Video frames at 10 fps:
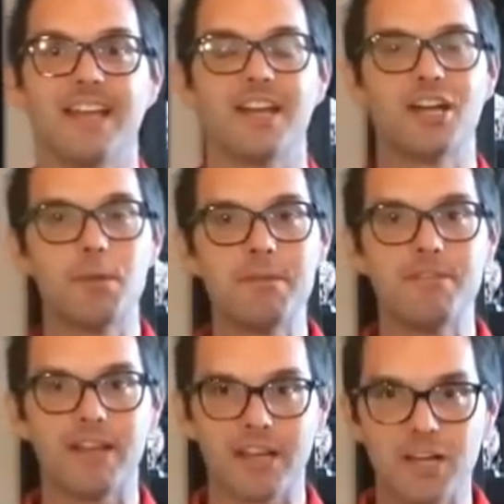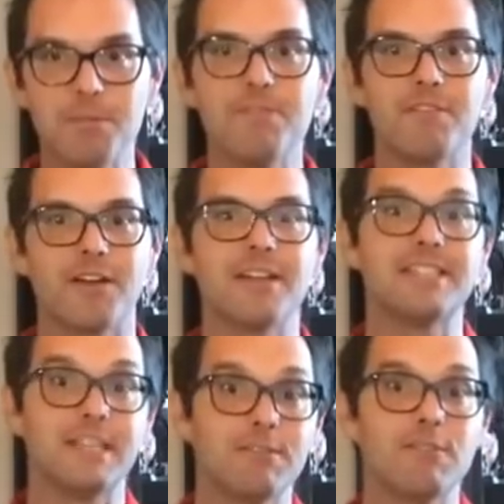It could be very
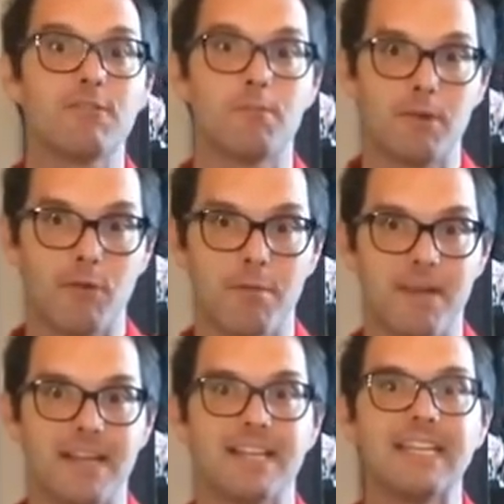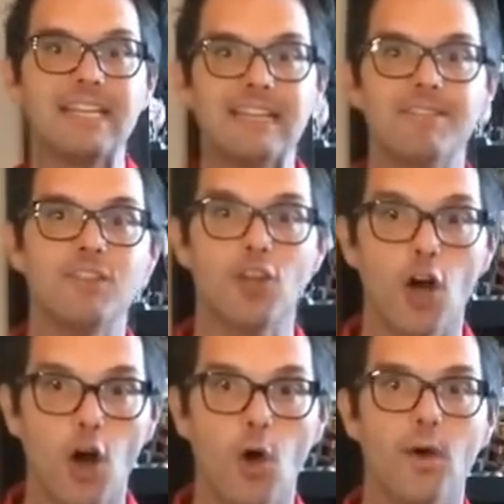different from Midway Mania, even
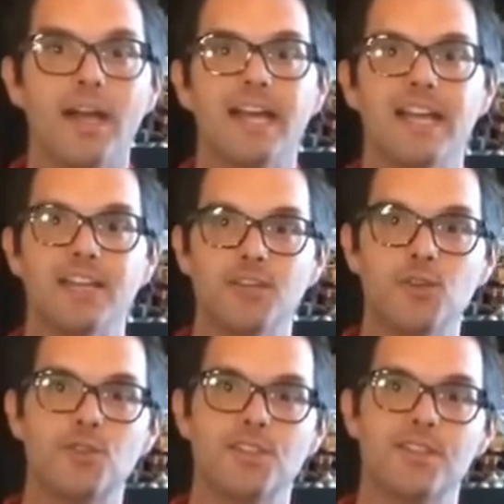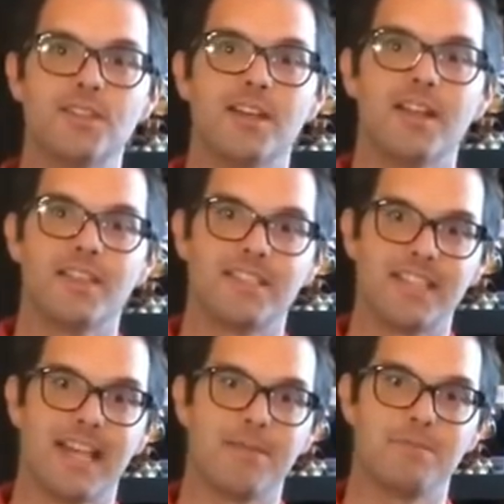though it uses the
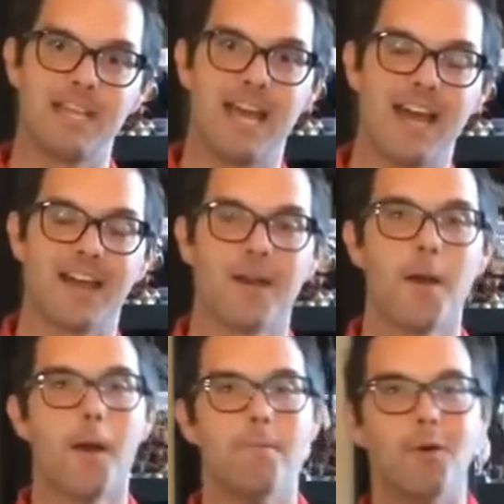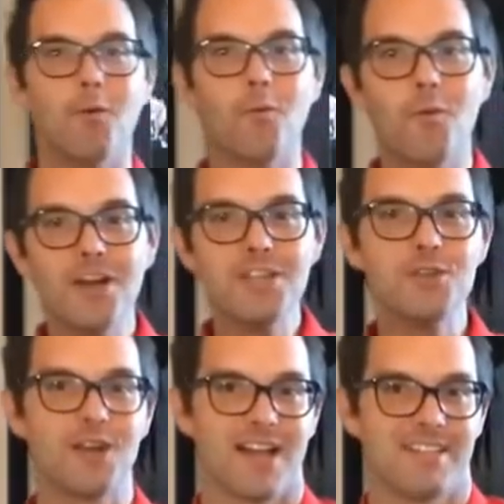same tech. But what do
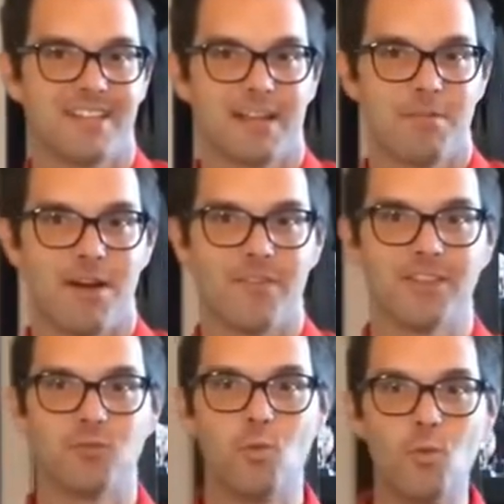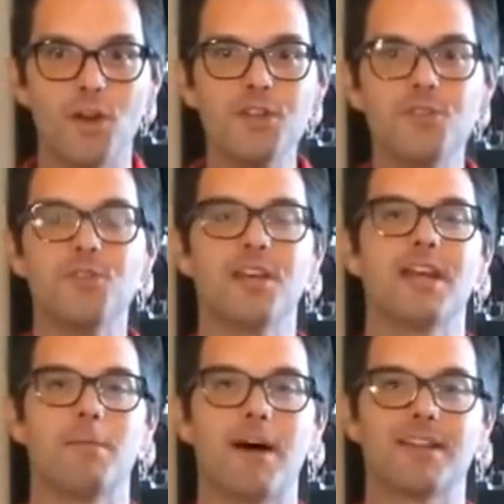you guys think about this? What do you
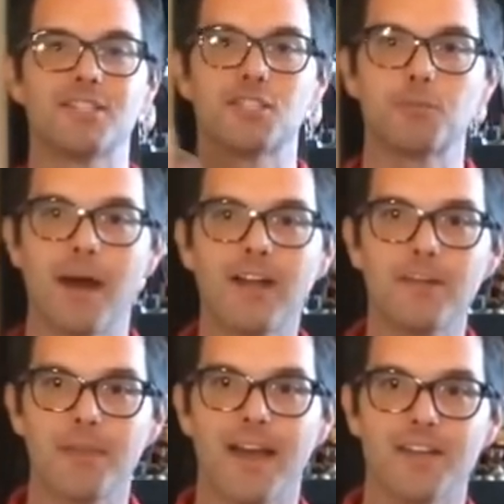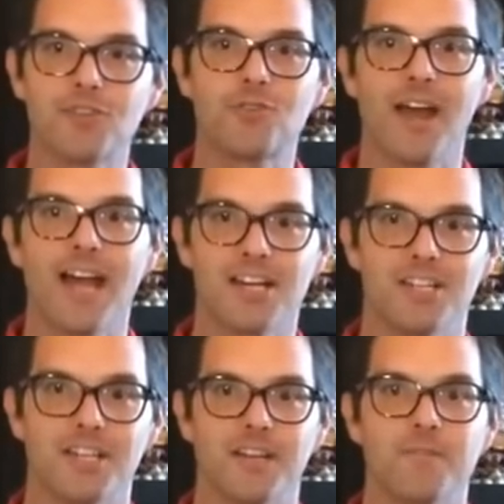think about a Spider-Man
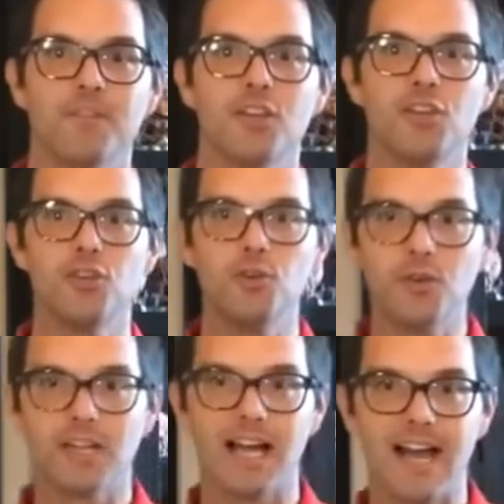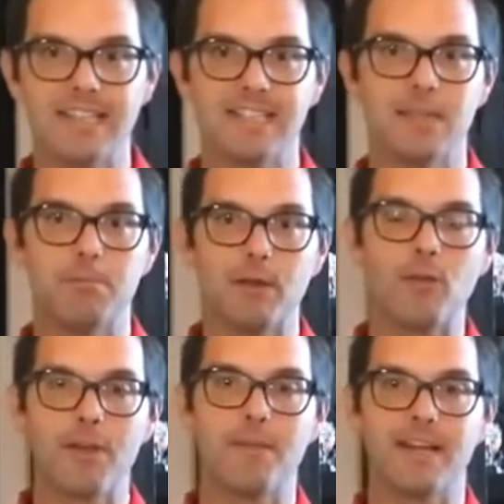attraction utilizing the
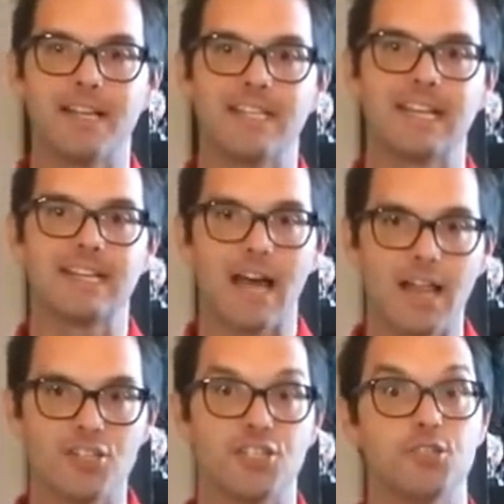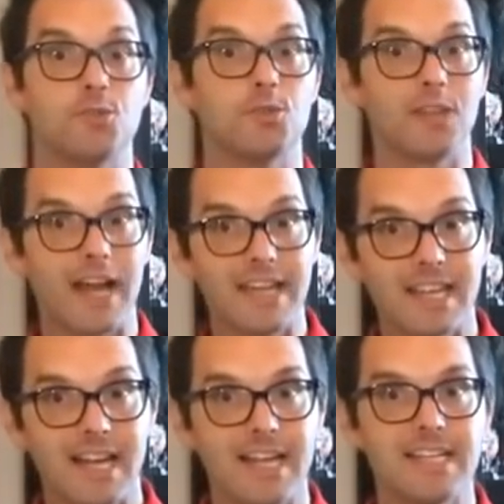Midway Mania technology? Do you like
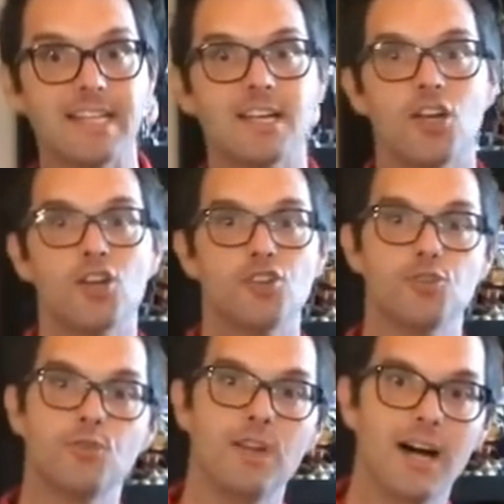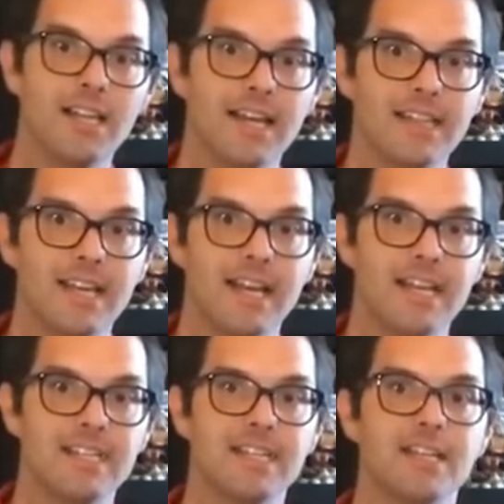that idea? Do you not like that
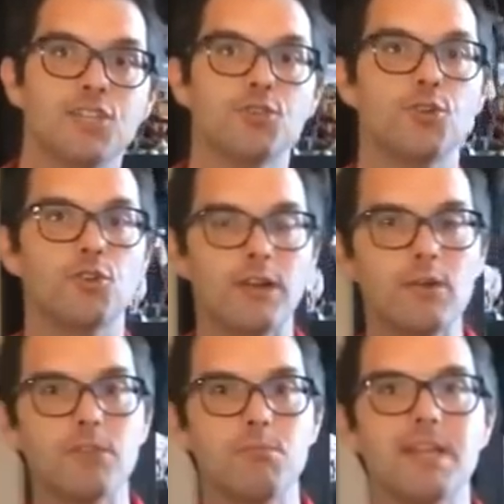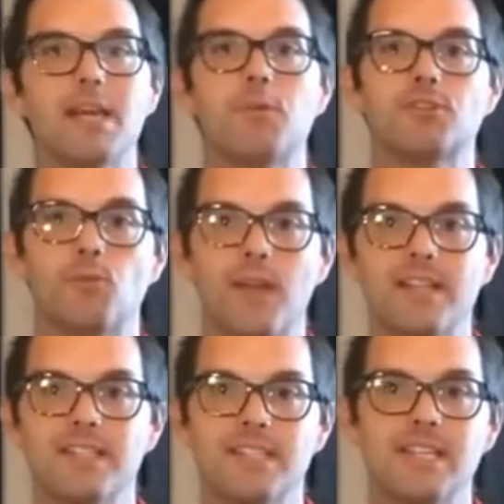idea? Do you agree with me that we should
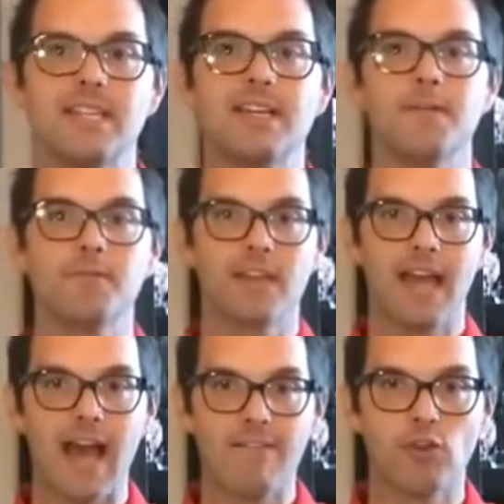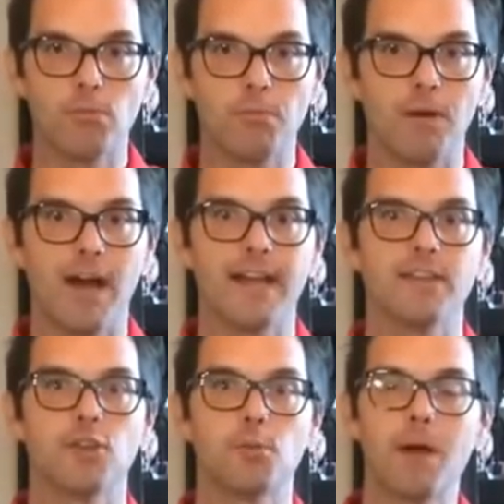wait and see, have an open
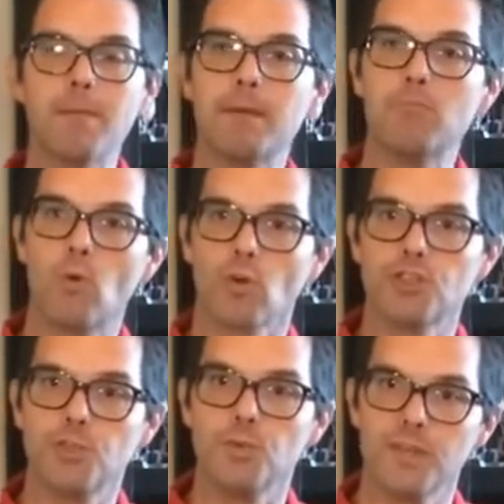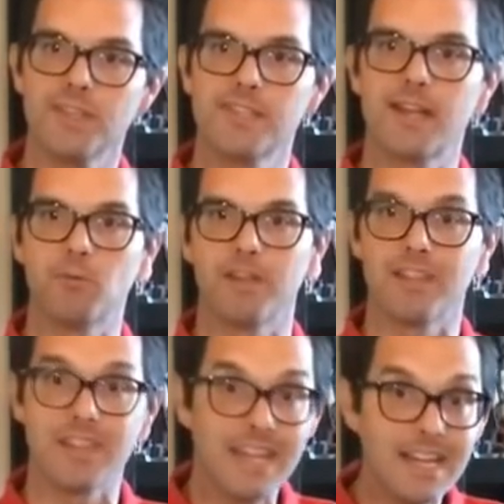mind, there might be more to this than we
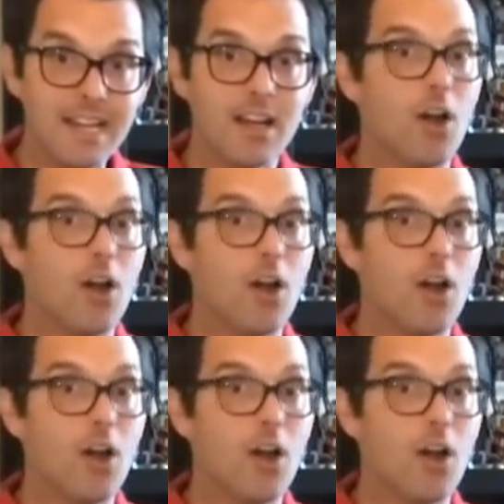think?